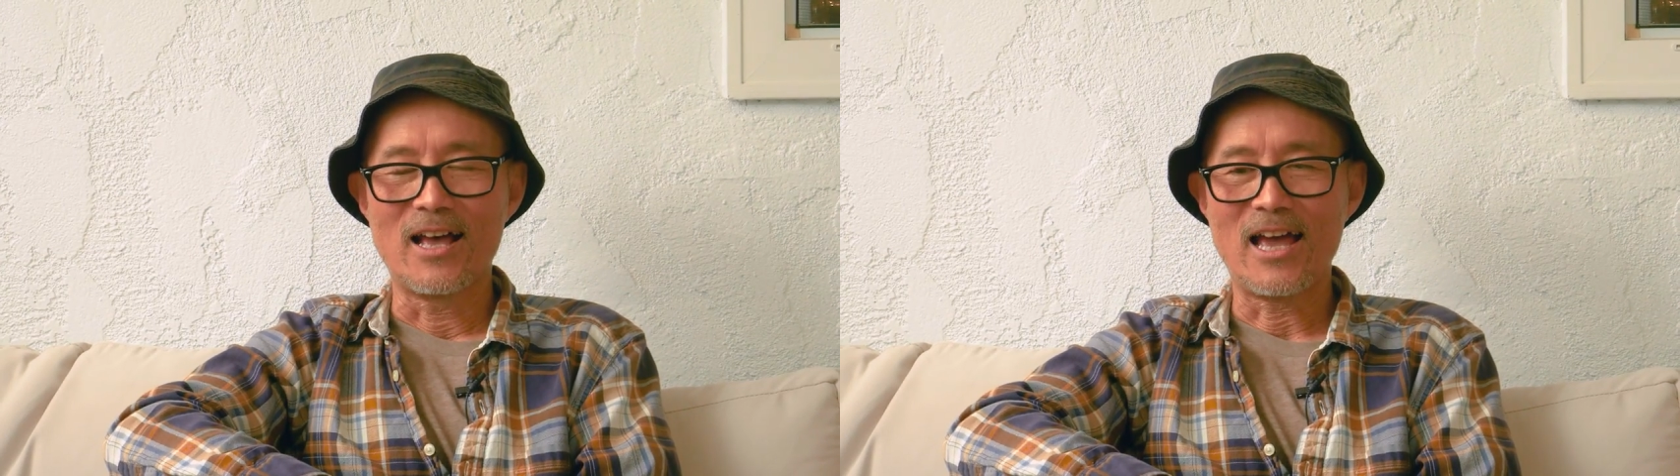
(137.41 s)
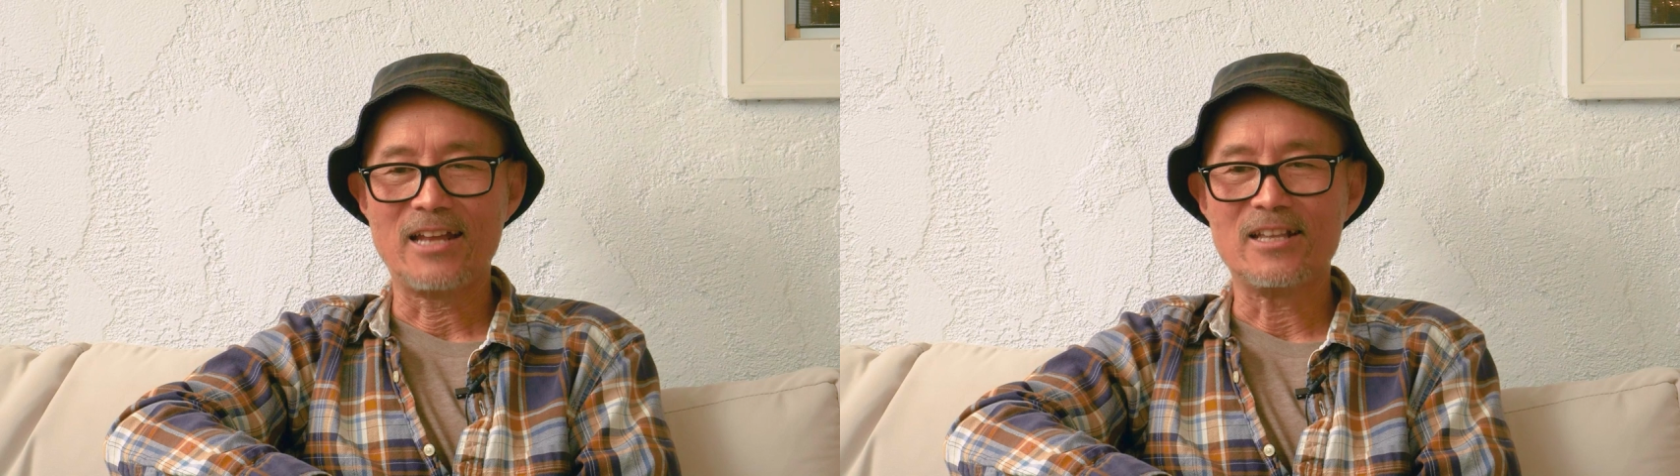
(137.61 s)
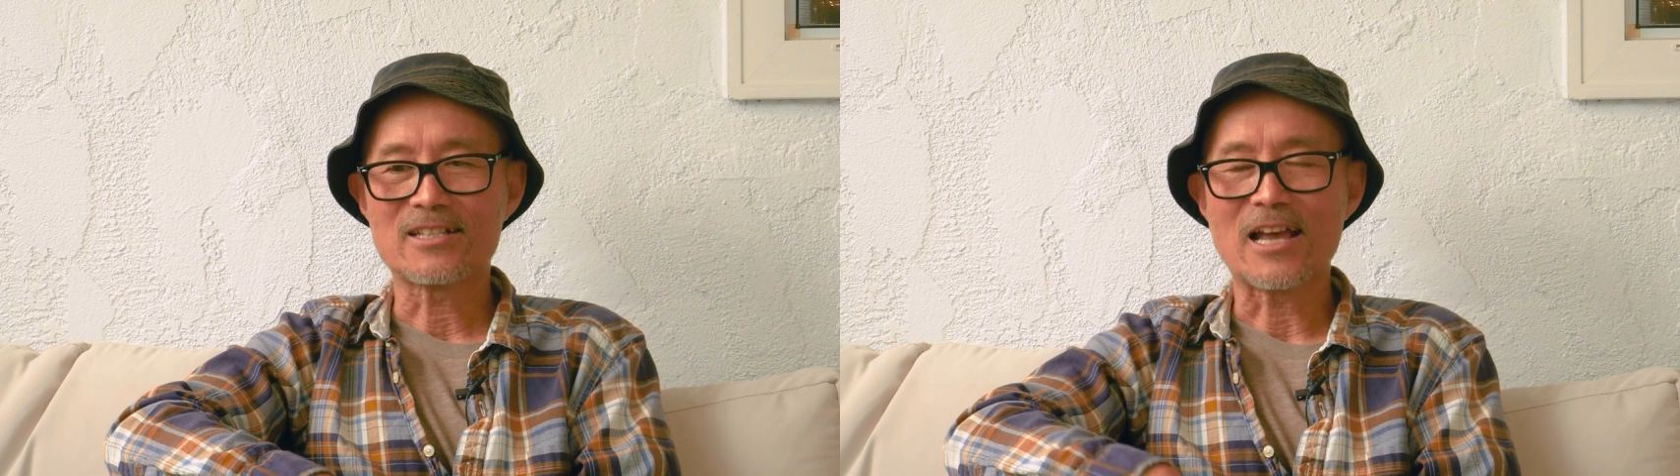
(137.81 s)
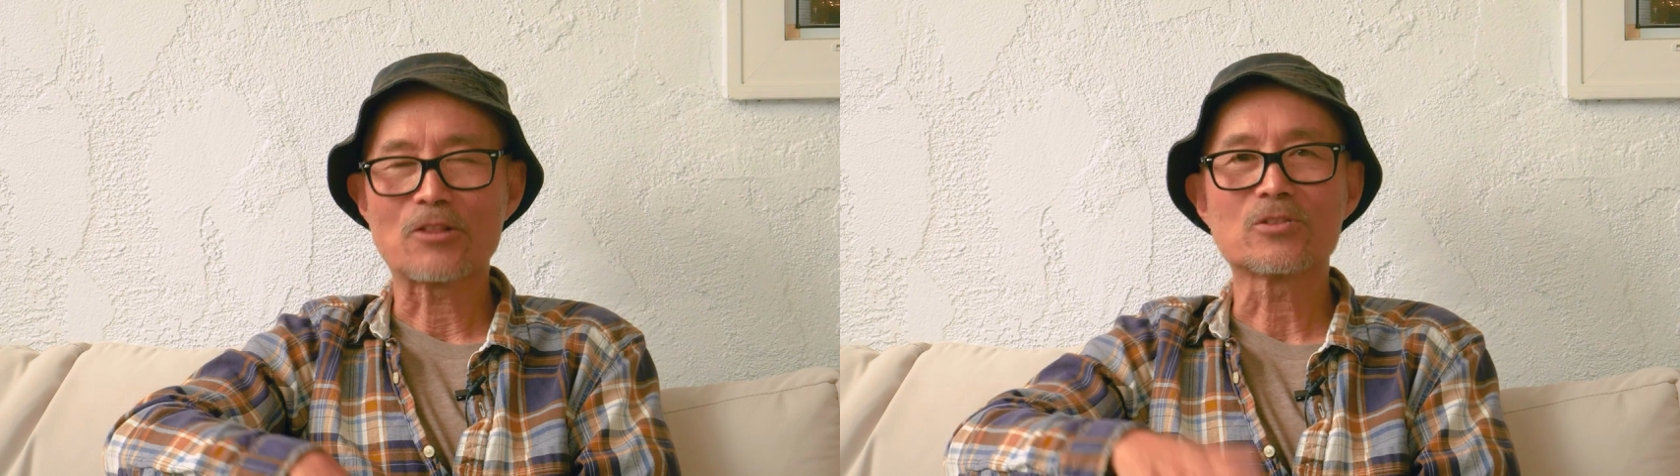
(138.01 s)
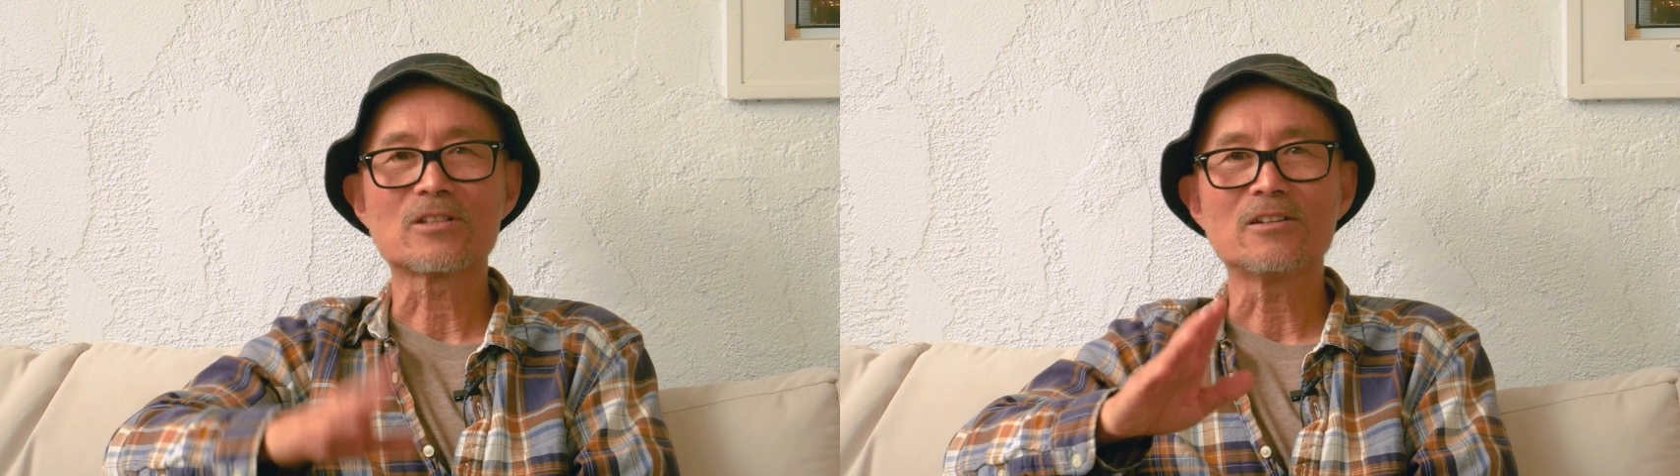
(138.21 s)
I decided
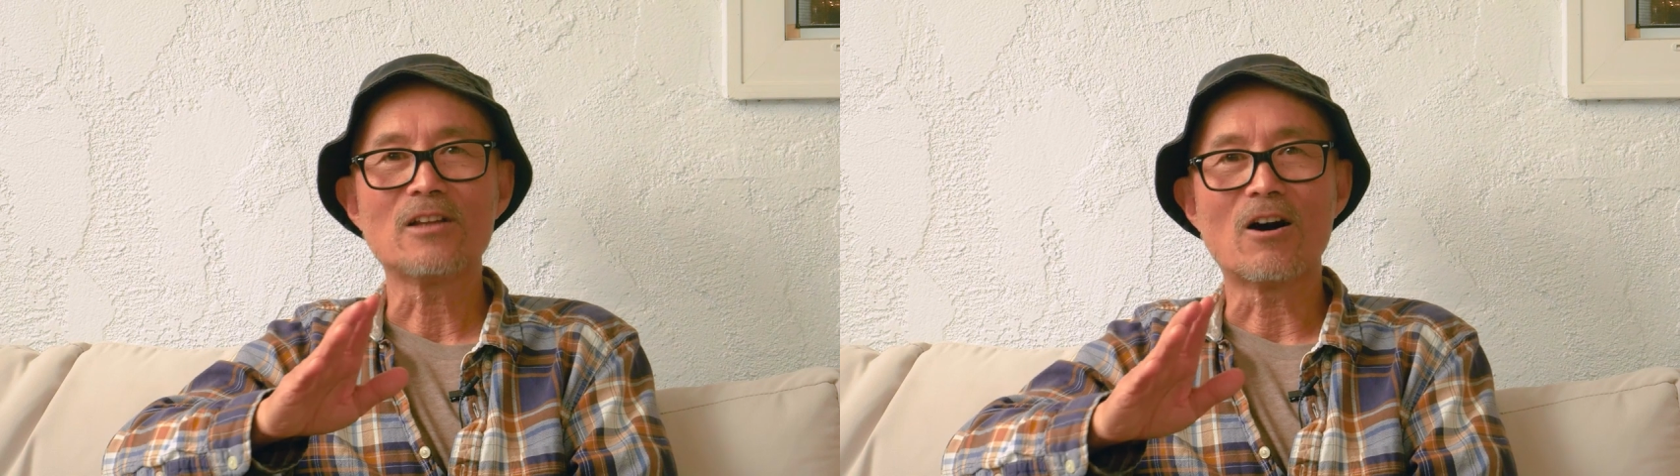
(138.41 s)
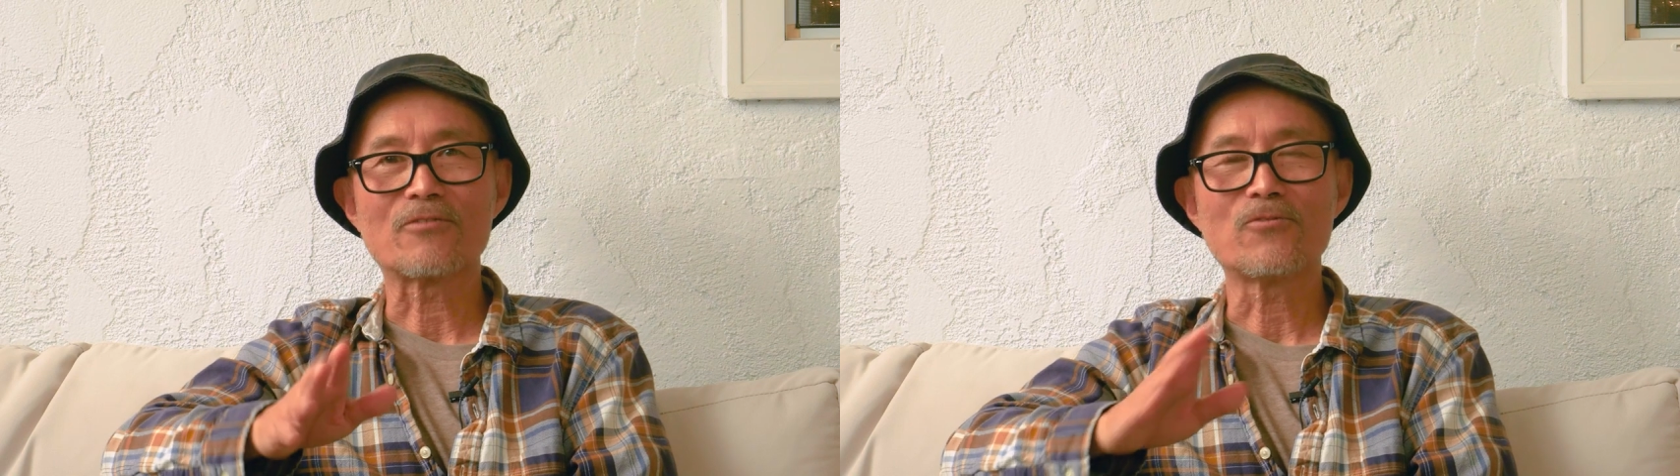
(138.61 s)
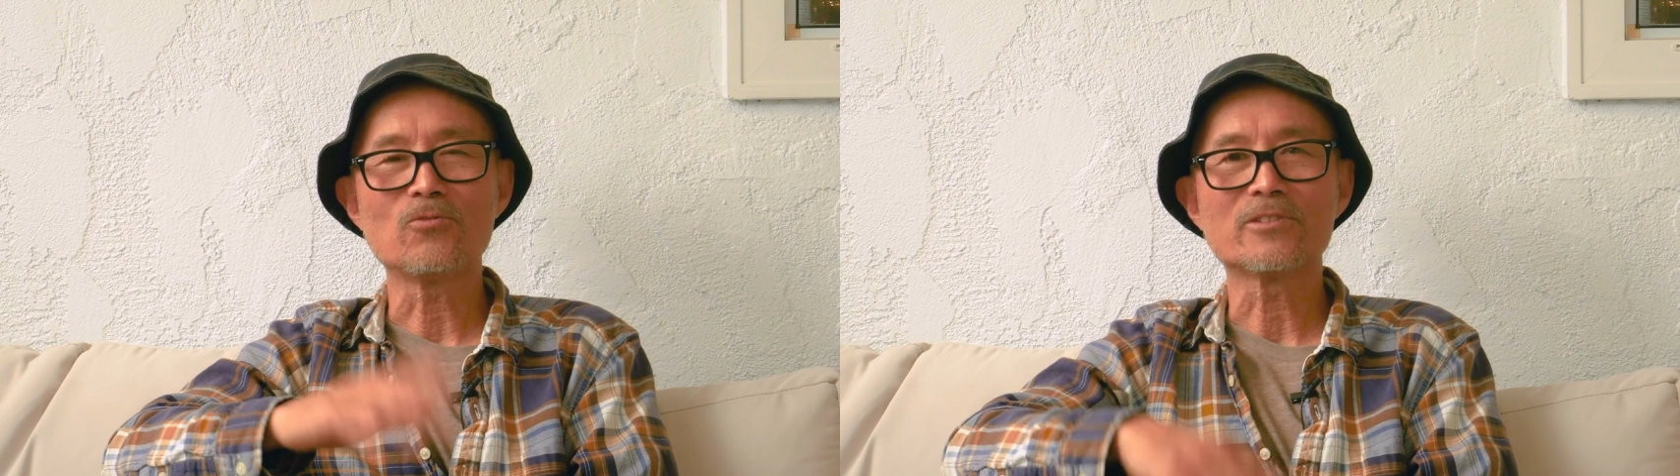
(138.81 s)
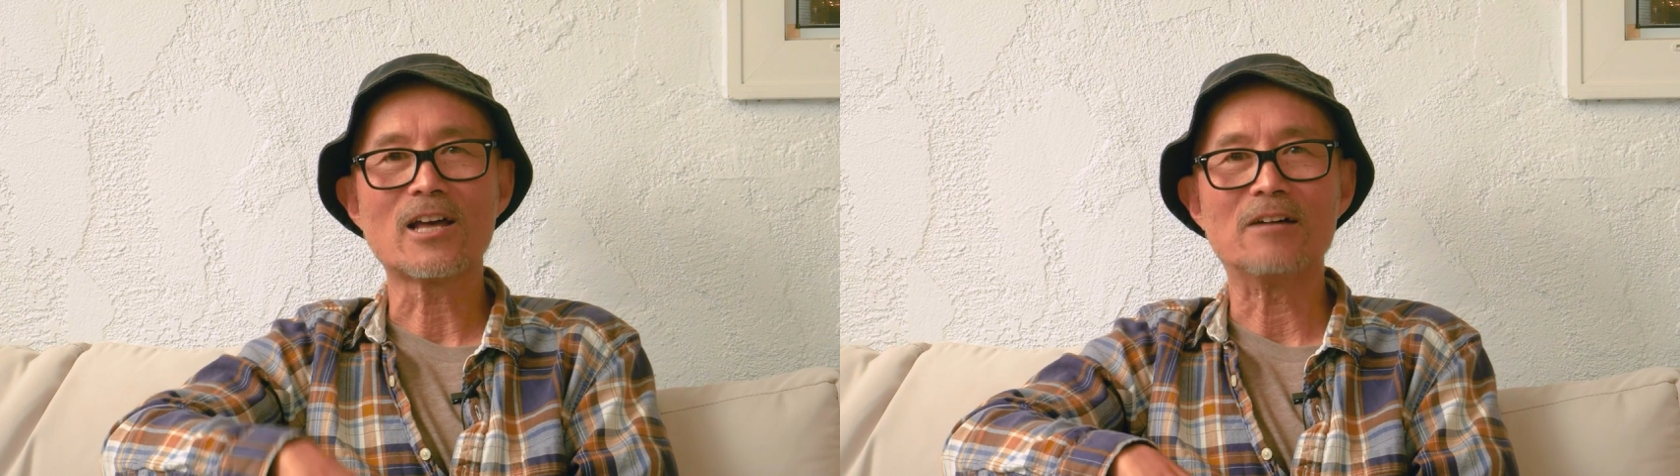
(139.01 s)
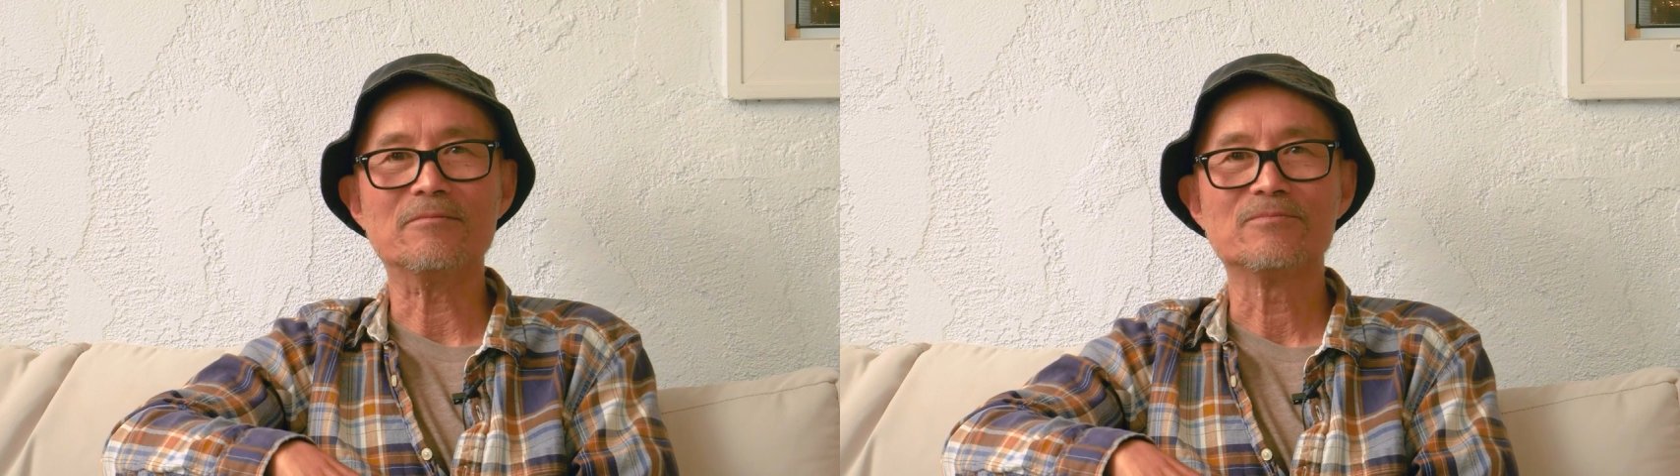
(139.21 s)
to study art full
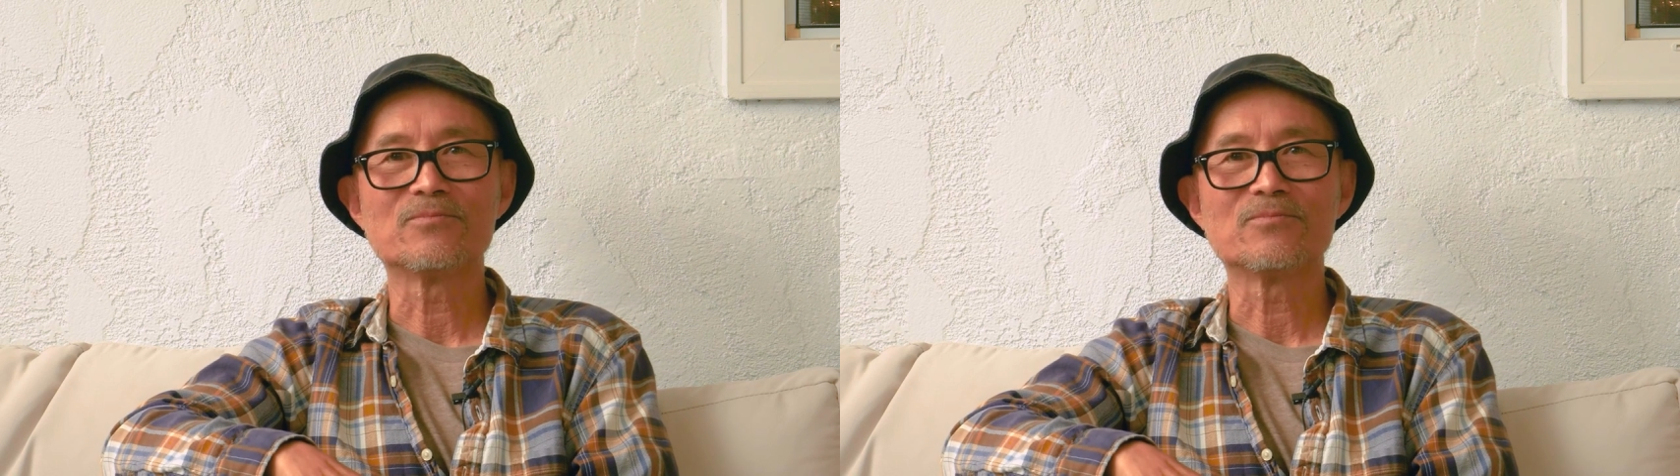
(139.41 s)
time.